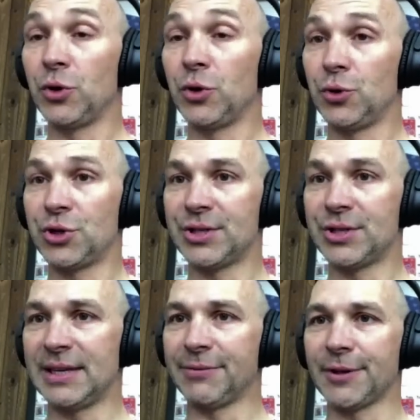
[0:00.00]
you should
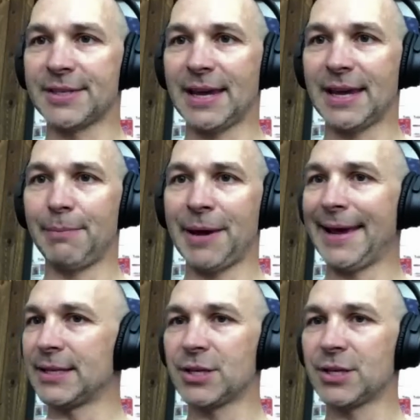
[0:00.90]
see for the same
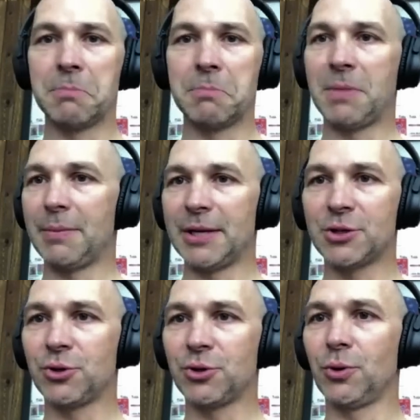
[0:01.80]
pace maybe
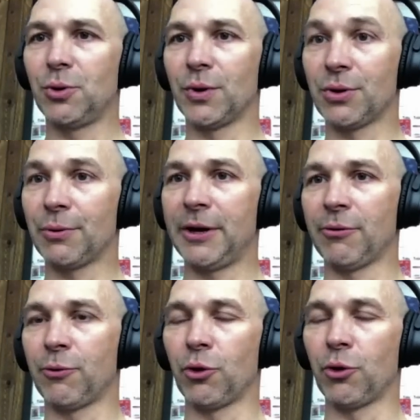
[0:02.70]
2 or 3 or
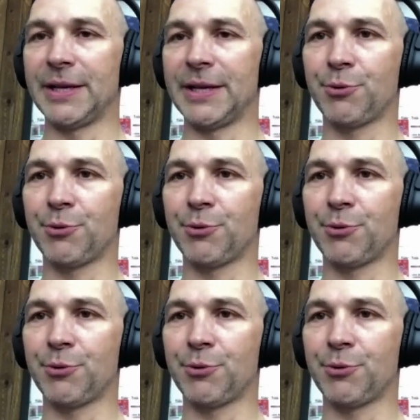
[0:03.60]
4 beats